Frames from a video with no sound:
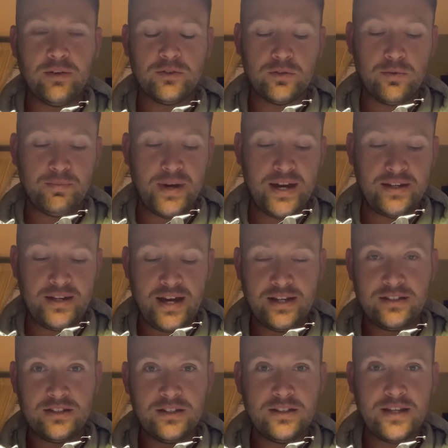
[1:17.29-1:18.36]
So I want mine
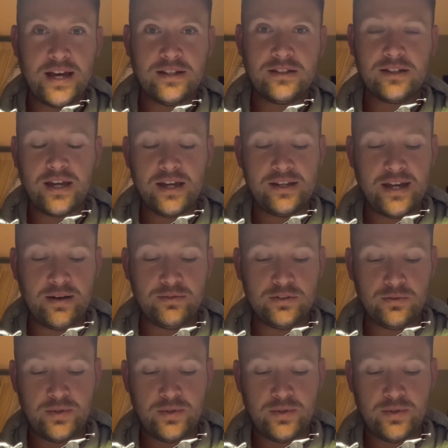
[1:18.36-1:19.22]
nice and dense, get down to